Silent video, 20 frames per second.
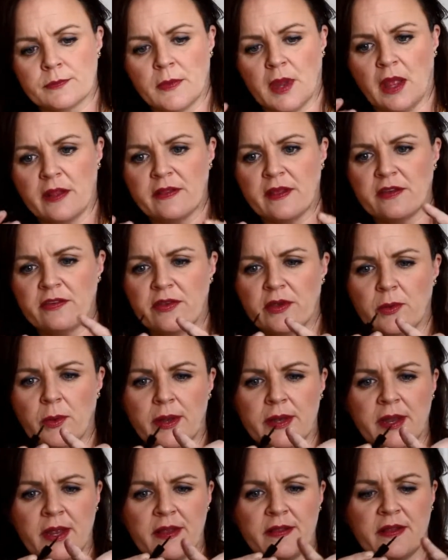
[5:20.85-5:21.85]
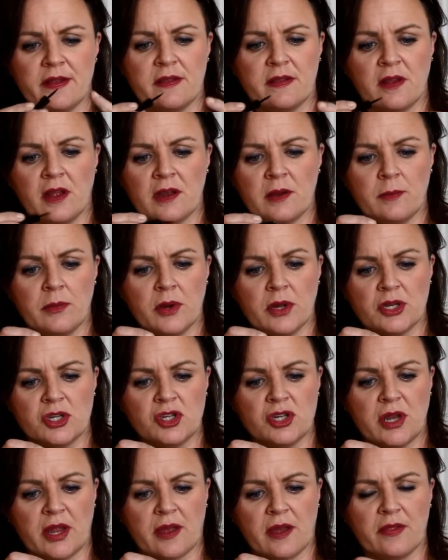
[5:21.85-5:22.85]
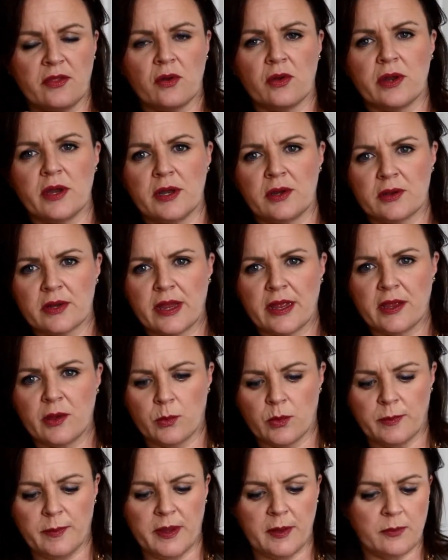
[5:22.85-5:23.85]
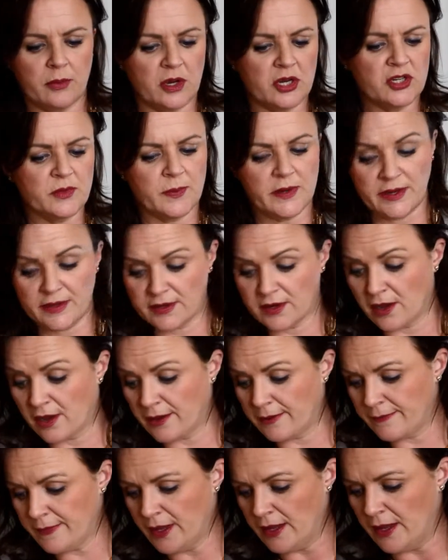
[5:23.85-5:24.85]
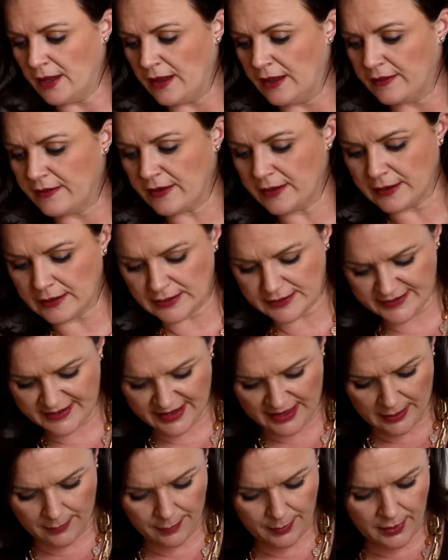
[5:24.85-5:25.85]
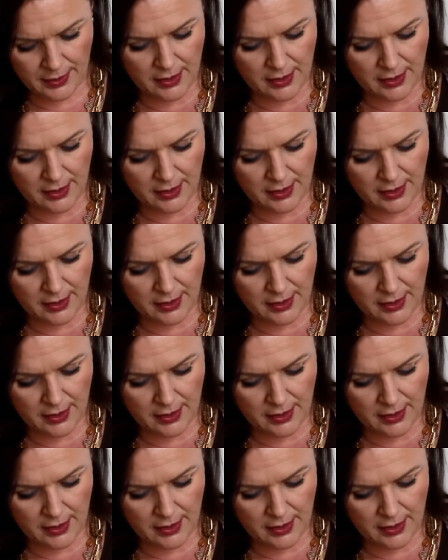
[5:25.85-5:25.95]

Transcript: It's actually quite nice. It's not a brush like I thought. It looked like it would be a brush, but it's not. It's a little tip.